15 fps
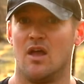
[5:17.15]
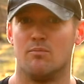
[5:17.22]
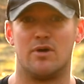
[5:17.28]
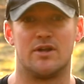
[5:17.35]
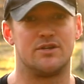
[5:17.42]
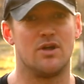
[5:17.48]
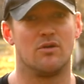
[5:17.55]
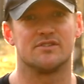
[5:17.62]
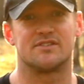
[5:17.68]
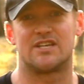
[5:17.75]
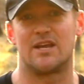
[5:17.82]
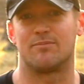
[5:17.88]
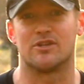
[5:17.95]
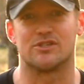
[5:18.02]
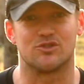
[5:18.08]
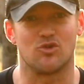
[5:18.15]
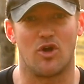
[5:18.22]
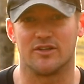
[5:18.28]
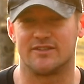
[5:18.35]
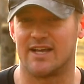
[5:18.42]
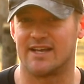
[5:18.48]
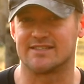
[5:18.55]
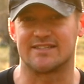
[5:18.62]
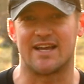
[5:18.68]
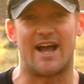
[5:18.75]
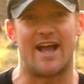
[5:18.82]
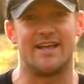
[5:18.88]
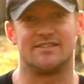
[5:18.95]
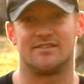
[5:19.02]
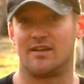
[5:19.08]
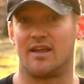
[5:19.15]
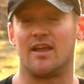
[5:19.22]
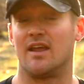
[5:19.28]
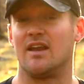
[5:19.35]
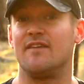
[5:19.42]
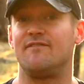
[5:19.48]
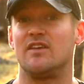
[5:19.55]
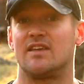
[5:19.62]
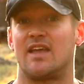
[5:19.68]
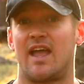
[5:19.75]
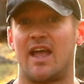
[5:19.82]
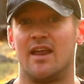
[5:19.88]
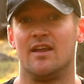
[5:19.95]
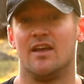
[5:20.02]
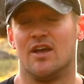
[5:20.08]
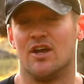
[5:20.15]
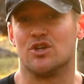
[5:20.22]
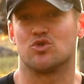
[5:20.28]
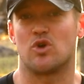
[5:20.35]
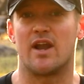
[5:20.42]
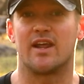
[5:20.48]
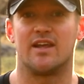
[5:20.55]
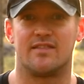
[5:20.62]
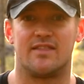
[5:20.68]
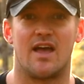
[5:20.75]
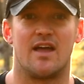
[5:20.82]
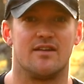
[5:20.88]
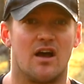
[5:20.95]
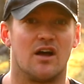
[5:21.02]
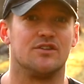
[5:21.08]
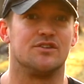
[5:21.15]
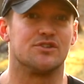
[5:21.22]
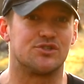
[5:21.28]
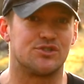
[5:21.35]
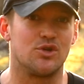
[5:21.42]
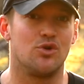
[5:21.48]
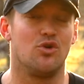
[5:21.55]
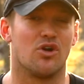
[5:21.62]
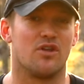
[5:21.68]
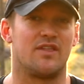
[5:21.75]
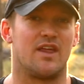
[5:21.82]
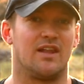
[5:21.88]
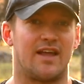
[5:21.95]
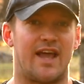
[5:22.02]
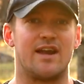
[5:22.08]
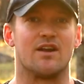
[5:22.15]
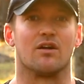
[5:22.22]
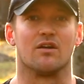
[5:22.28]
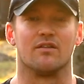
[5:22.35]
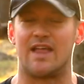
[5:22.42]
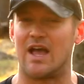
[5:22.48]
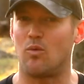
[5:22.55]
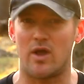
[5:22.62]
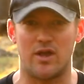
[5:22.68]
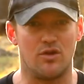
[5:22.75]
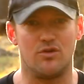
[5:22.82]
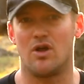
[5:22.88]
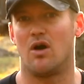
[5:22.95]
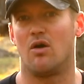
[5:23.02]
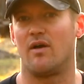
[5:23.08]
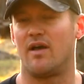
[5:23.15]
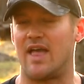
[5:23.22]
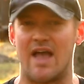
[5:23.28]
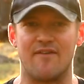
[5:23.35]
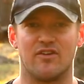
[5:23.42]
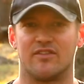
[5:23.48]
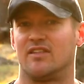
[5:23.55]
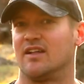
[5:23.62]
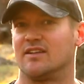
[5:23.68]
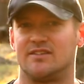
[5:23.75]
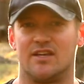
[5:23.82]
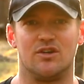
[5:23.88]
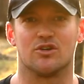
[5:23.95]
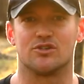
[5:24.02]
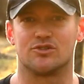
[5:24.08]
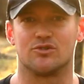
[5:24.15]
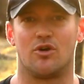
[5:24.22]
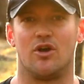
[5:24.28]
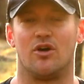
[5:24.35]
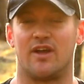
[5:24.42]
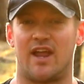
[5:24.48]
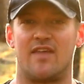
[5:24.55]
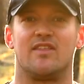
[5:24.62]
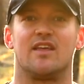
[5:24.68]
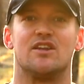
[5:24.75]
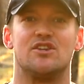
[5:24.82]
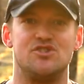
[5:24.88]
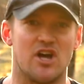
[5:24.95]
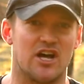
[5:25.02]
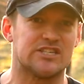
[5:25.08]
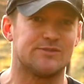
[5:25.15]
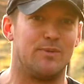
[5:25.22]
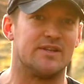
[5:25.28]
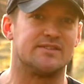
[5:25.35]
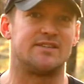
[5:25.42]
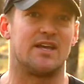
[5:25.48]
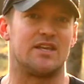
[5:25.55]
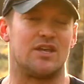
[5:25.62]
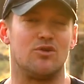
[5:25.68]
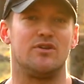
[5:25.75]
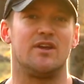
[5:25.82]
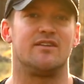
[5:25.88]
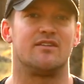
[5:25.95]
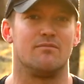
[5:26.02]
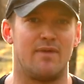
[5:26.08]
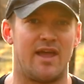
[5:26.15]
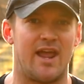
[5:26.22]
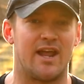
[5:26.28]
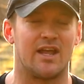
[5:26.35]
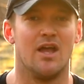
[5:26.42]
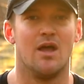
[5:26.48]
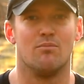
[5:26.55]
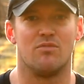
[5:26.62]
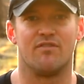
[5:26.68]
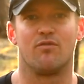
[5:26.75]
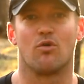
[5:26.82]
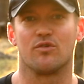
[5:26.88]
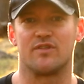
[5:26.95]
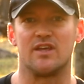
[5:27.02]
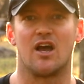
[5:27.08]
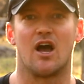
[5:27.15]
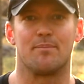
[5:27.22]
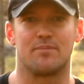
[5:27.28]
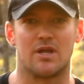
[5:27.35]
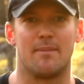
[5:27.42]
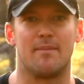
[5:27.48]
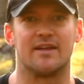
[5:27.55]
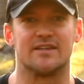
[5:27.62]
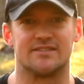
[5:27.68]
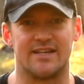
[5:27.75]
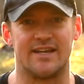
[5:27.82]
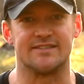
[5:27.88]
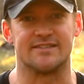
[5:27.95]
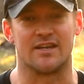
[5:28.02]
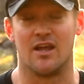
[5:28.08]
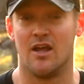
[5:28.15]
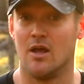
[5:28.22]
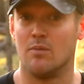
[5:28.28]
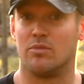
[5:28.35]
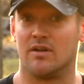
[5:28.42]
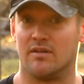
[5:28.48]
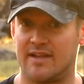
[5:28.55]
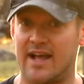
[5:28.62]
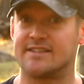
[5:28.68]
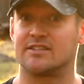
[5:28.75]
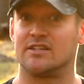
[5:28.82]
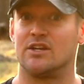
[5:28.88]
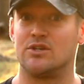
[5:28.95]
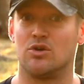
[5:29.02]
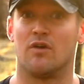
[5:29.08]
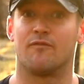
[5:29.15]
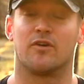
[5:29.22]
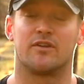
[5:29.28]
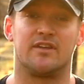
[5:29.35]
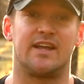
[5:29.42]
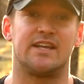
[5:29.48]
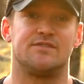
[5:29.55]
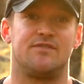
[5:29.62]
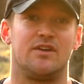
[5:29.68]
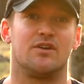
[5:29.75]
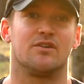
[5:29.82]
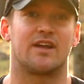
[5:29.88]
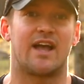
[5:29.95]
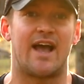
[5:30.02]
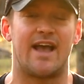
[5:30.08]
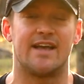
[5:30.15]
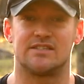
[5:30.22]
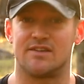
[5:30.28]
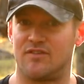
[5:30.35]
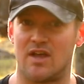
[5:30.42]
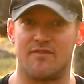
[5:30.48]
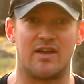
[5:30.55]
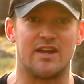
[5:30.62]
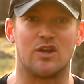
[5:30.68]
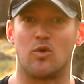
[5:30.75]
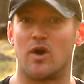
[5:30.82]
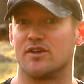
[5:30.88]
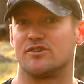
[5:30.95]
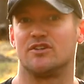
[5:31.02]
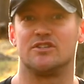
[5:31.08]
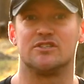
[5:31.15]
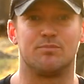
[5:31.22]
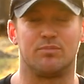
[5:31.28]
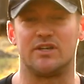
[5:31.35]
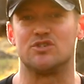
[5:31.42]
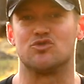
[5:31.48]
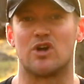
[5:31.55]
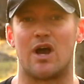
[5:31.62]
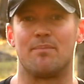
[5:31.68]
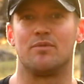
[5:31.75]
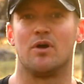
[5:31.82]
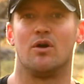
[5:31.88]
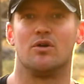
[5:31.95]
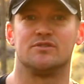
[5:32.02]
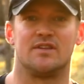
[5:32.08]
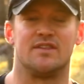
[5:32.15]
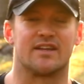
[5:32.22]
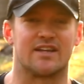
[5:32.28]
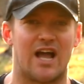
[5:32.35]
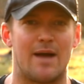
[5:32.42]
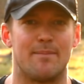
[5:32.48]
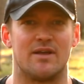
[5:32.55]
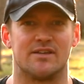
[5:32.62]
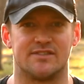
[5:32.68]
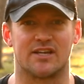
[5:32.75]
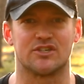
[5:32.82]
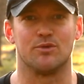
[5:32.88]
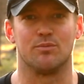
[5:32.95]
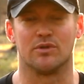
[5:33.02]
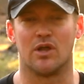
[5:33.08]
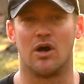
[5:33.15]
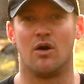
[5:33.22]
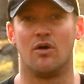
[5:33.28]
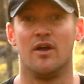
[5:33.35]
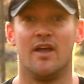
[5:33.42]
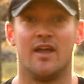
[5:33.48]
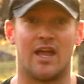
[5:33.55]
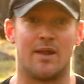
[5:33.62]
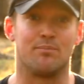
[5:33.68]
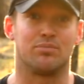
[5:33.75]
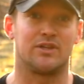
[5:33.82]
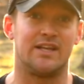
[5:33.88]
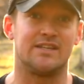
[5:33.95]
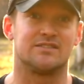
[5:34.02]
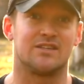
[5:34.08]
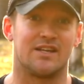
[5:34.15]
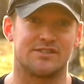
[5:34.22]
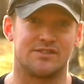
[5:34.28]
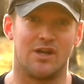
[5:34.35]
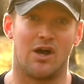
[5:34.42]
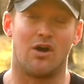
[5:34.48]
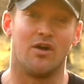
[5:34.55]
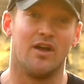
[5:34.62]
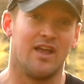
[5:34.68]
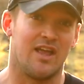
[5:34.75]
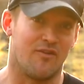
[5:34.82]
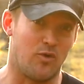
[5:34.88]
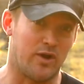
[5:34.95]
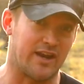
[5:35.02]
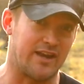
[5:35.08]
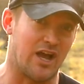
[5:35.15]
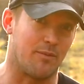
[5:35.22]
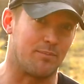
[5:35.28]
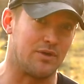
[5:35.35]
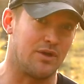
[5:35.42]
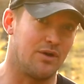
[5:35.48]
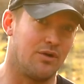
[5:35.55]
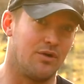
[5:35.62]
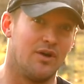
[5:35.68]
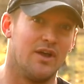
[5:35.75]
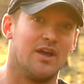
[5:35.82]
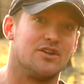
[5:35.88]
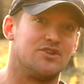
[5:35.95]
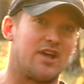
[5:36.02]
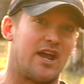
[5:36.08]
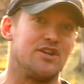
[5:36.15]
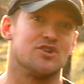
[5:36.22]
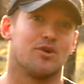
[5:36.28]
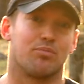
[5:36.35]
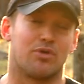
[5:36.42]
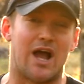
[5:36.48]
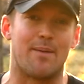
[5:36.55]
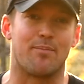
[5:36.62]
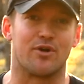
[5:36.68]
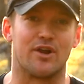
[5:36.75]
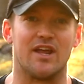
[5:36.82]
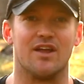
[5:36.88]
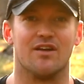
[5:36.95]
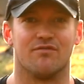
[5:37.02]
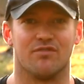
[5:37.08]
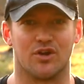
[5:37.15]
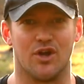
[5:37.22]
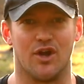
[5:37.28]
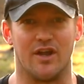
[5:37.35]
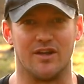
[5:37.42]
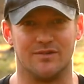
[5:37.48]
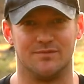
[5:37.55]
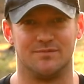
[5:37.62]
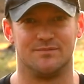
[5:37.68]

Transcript: But don't skip the soil test, guys, and if you can, try to get that done sooner than later. That way you know everything that's in your soil and the adjustments that you need to make before the upcoming season. But that's going to do it for today's video, guys. If you have any questions, please drop those in the comment section below, and please let us know if we can help you change your property for good.